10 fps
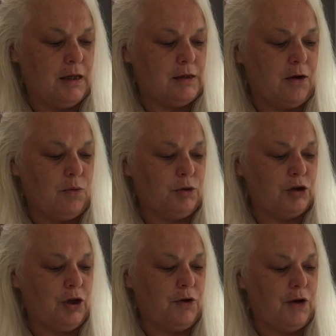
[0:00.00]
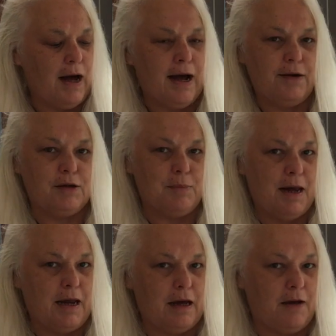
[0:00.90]
So I will show you how to
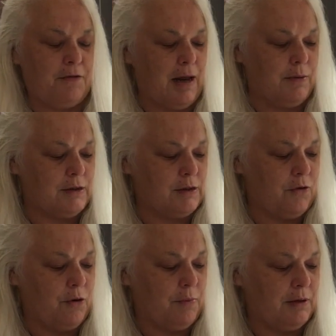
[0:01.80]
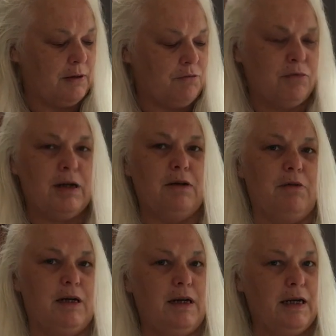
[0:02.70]
make a flower syrup,
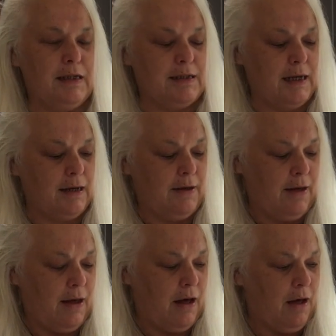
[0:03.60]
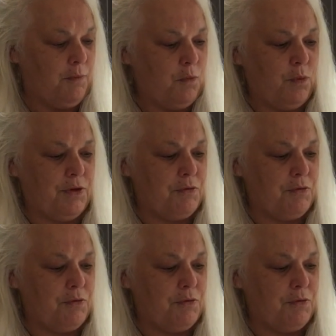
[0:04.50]
really easy, with the